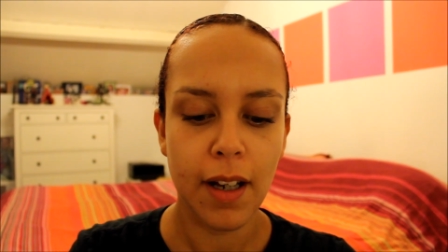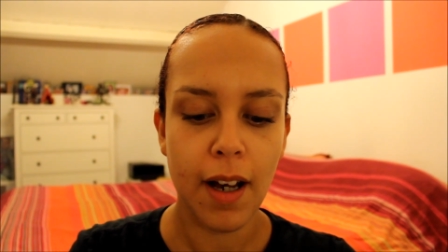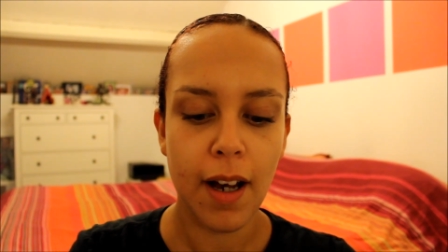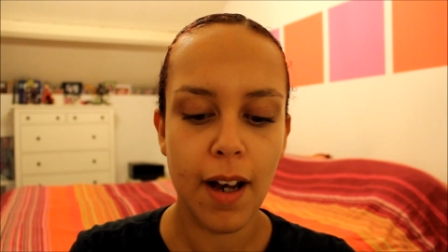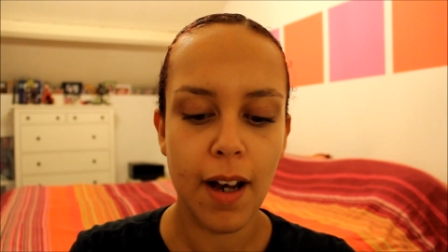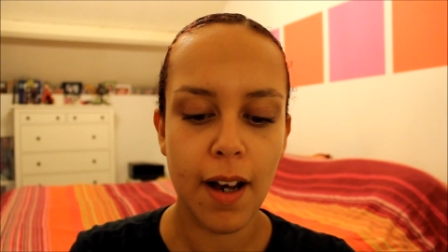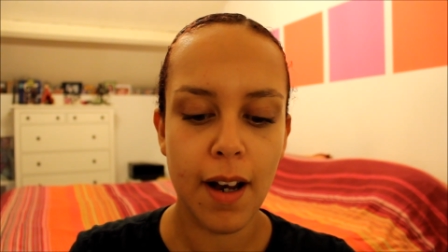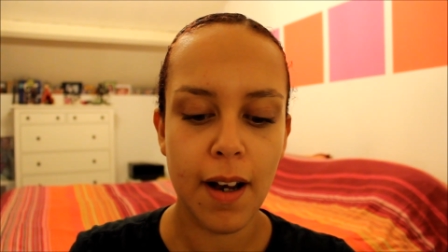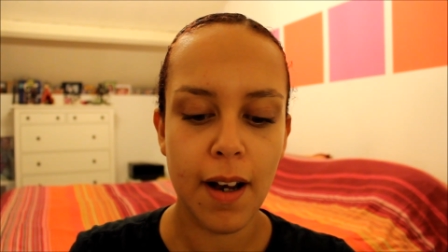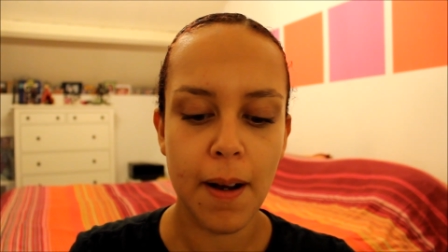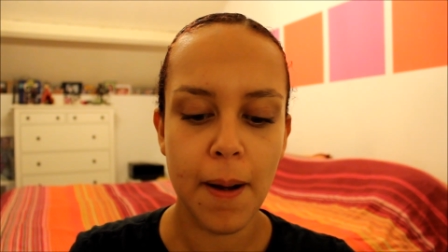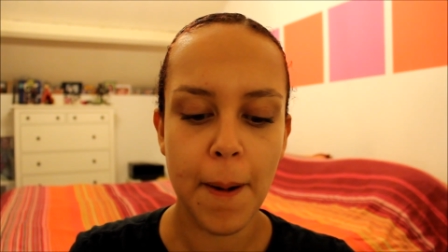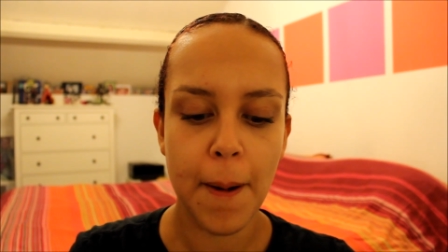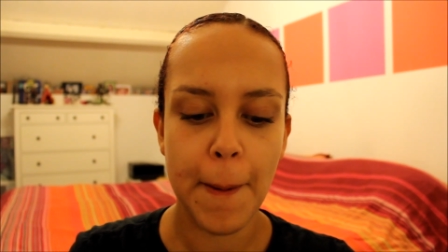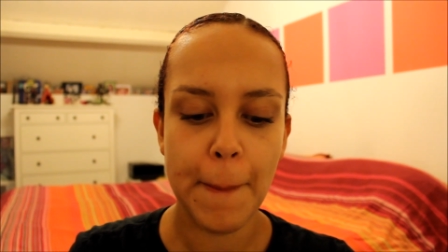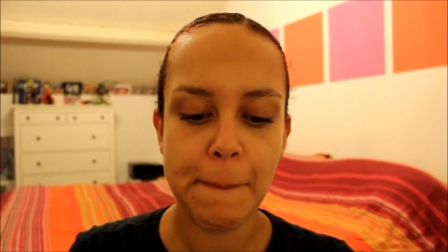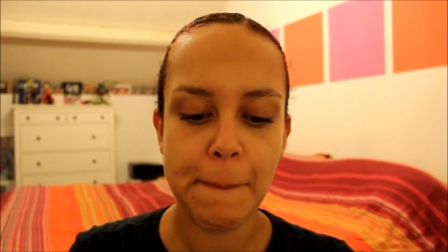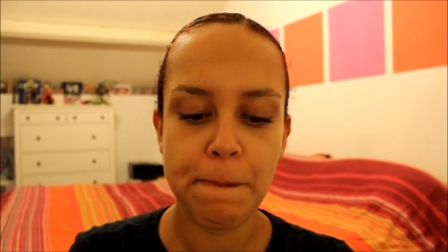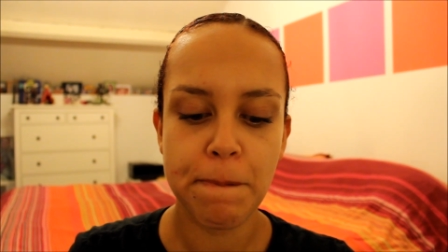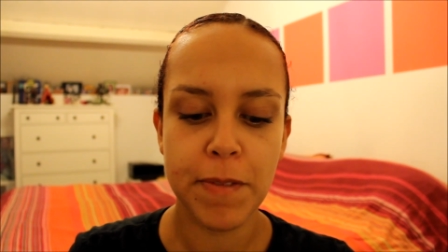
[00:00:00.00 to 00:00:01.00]

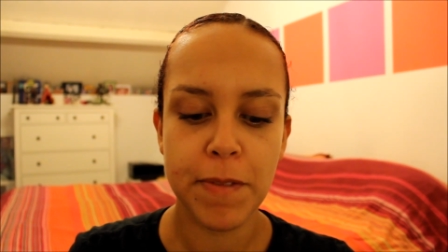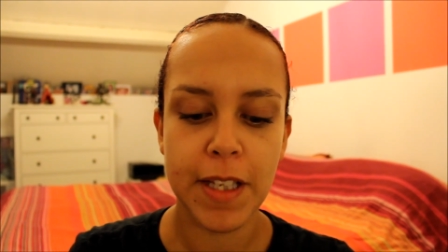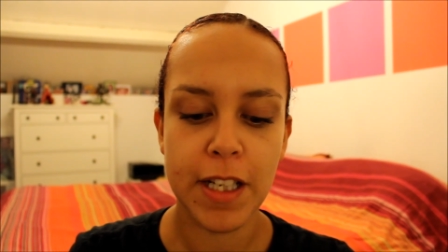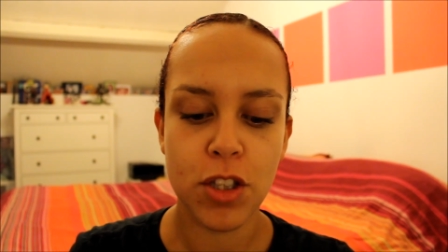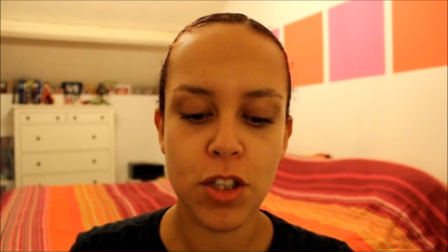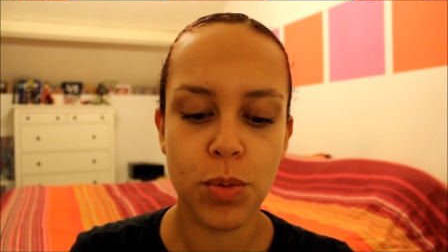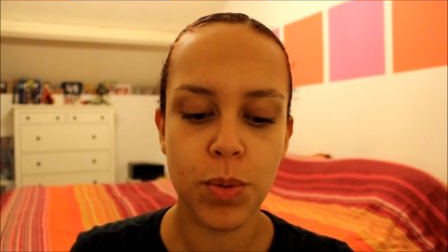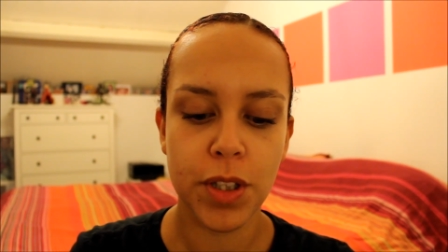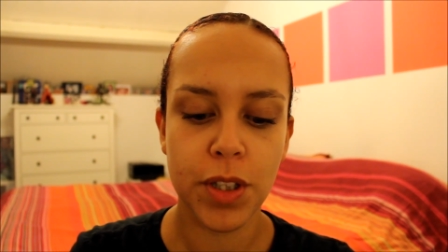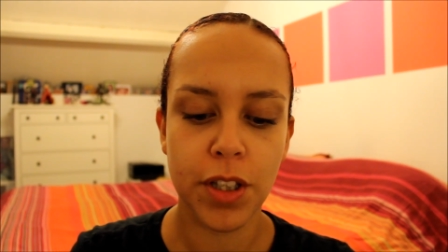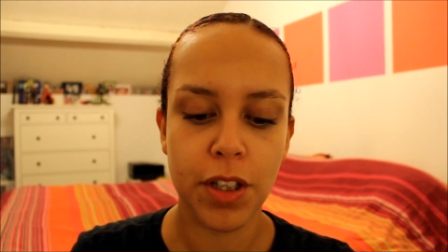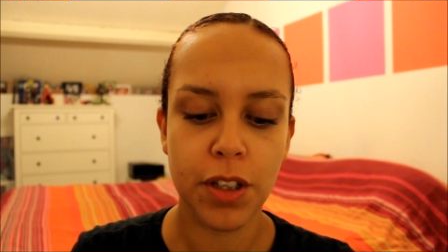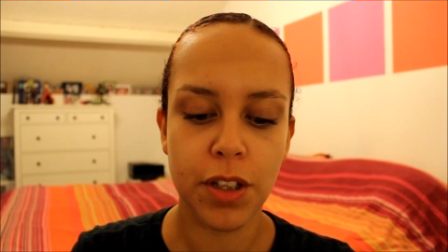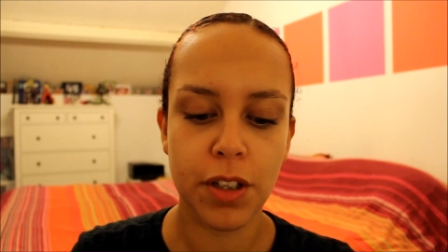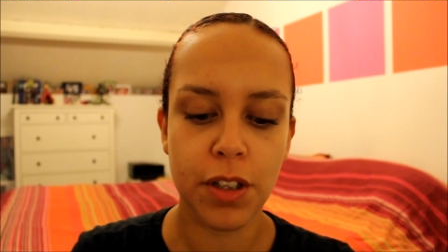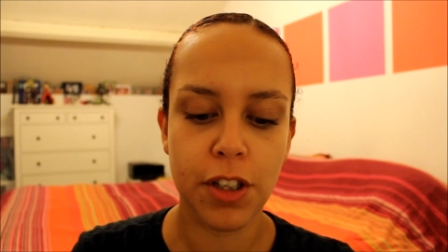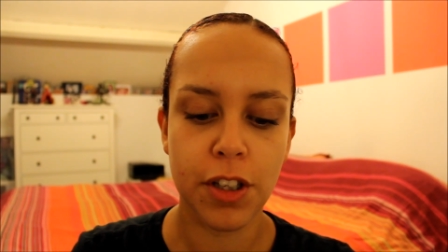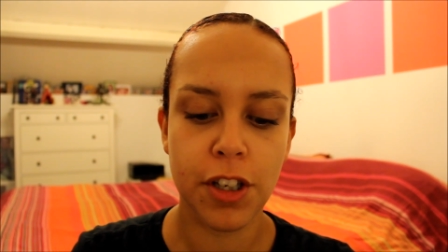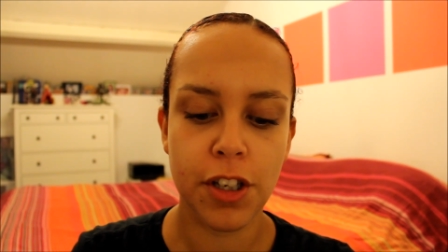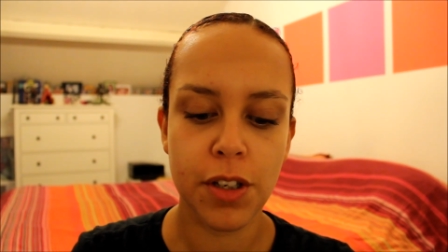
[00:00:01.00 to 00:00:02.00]
Um, that's what the
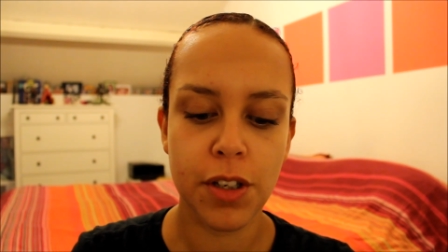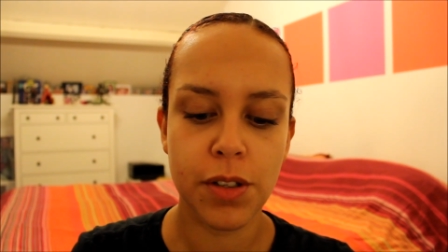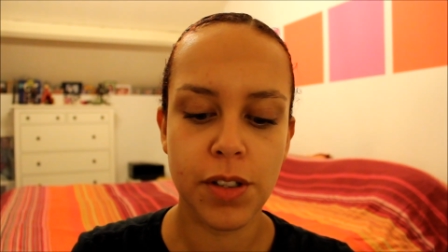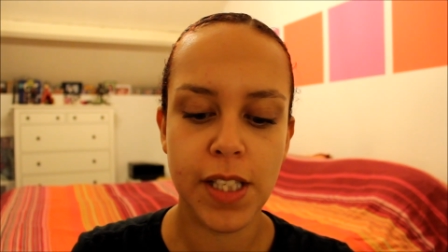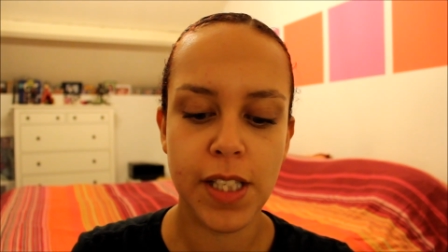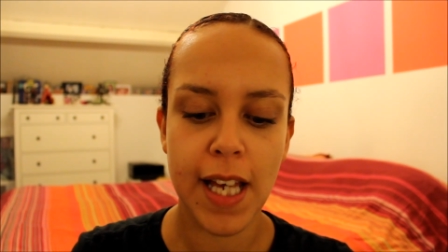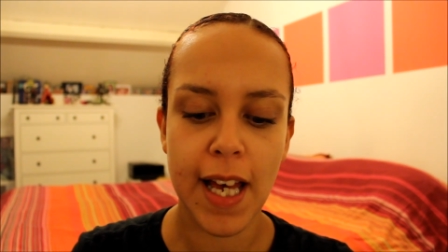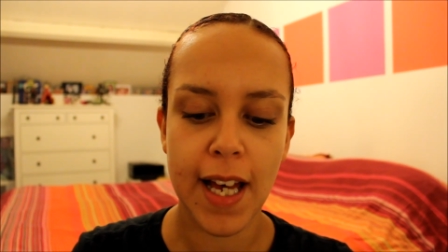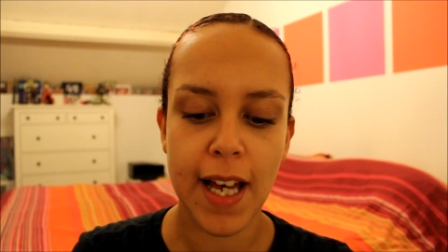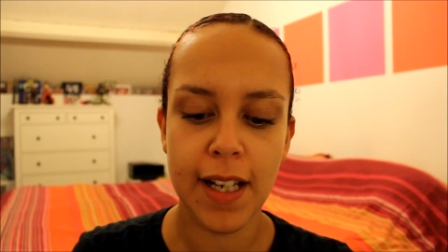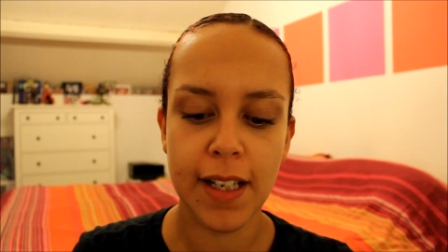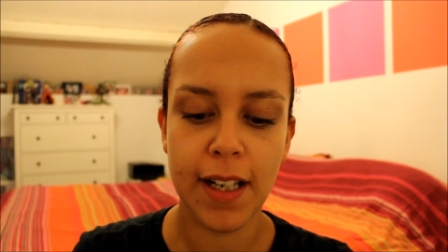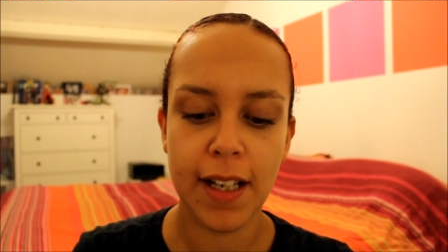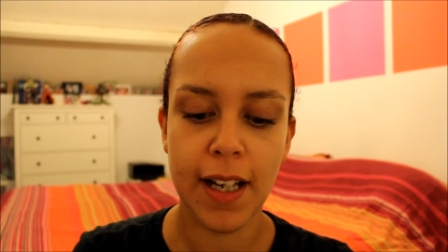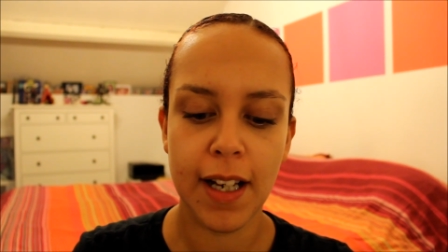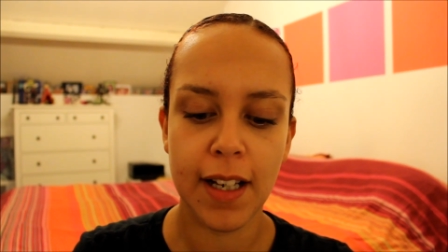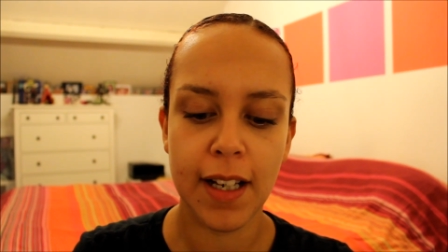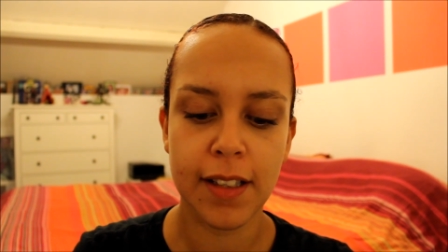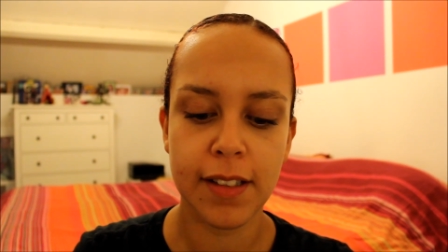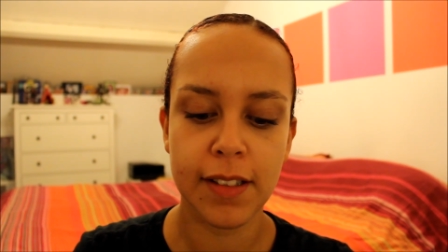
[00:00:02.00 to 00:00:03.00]
Q ten
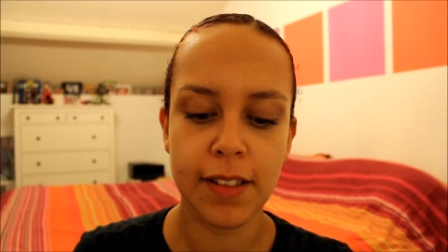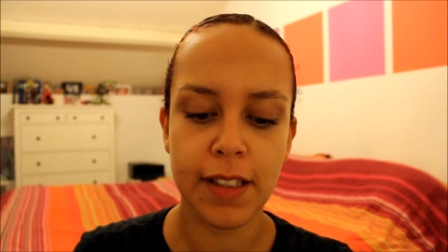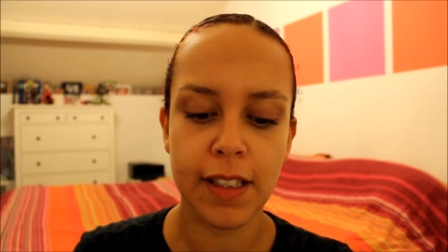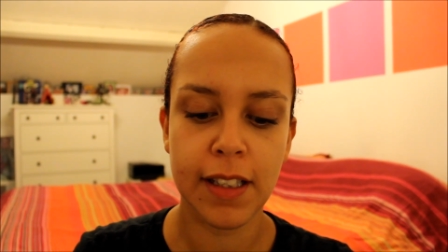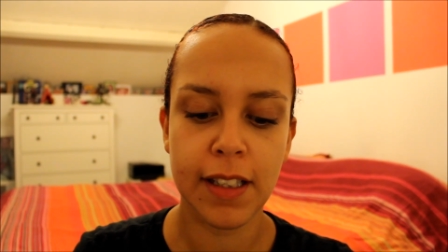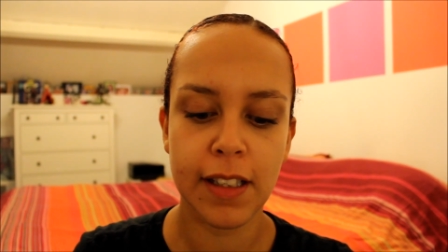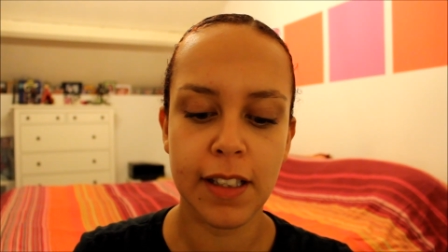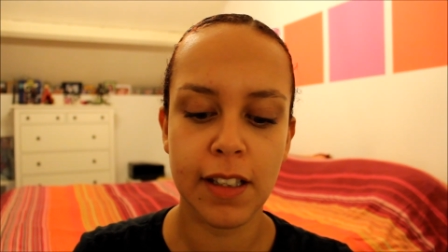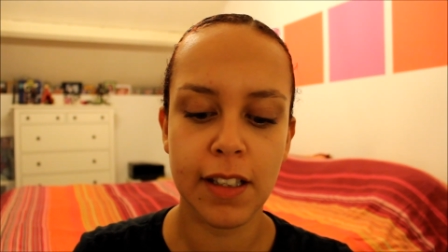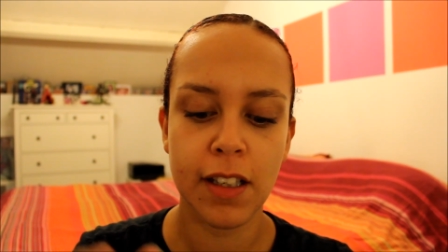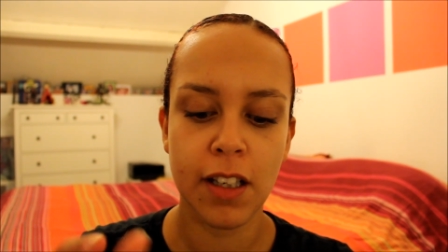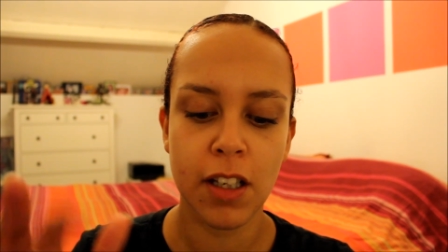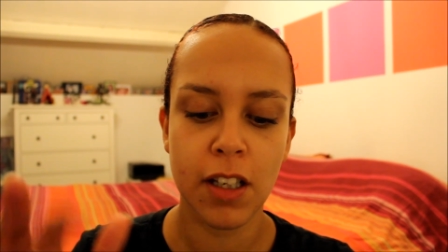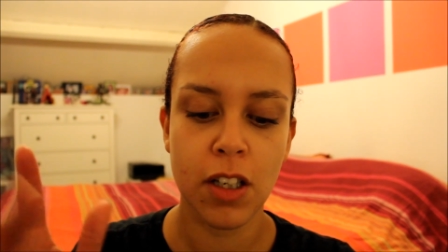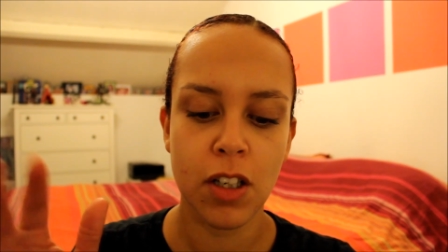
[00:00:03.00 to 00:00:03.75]
and the